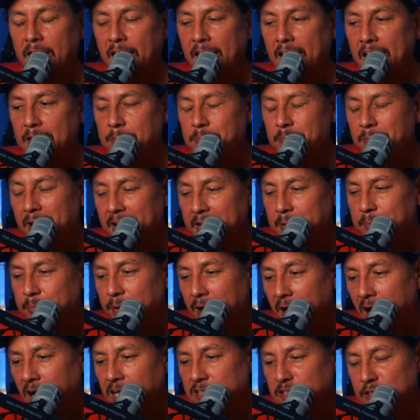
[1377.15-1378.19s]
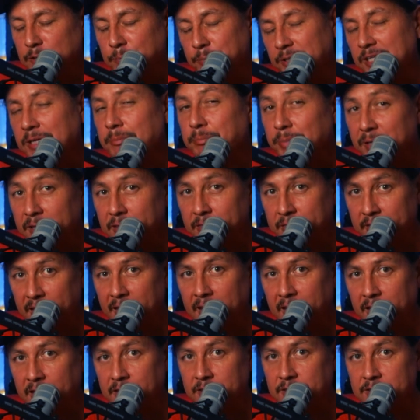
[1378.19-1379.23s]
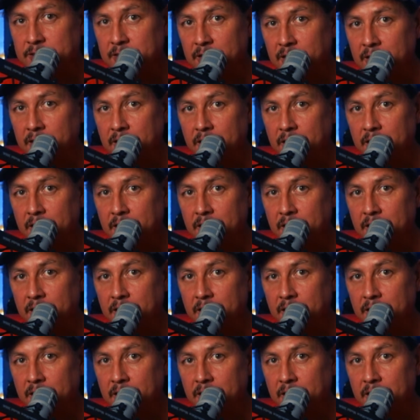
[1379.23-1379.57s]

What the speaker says: and might possibly be things